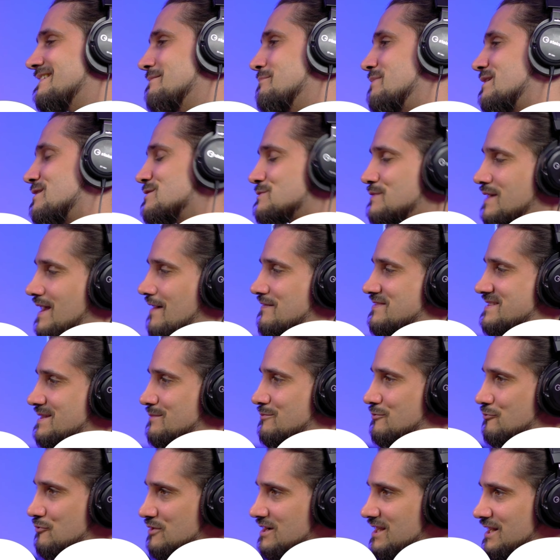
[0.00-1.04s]
because we have
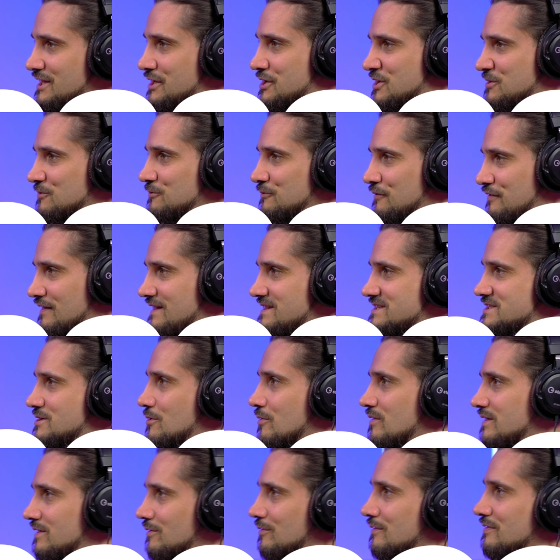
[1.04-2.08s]
some really cool things
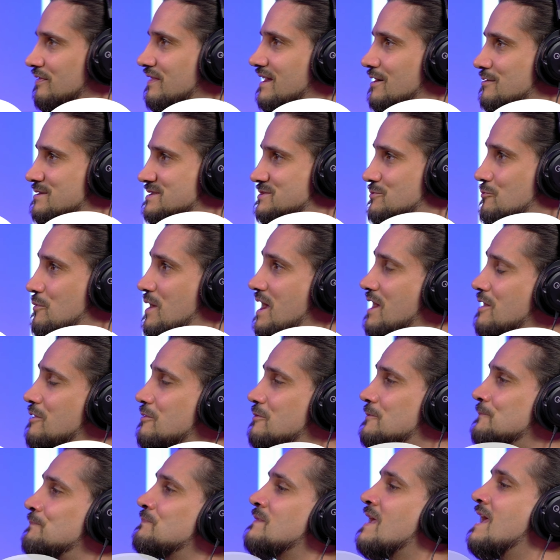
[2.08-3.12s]
going on there as
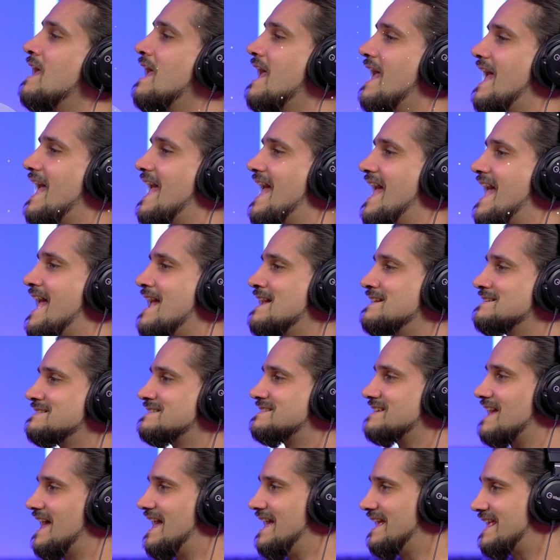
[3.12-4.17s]
well.
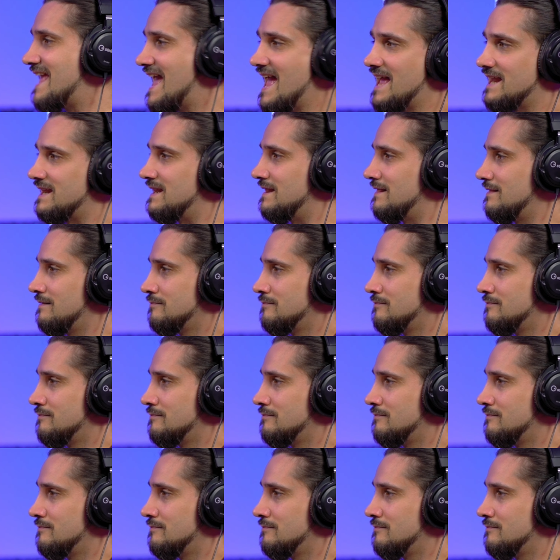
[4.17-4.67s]
And again,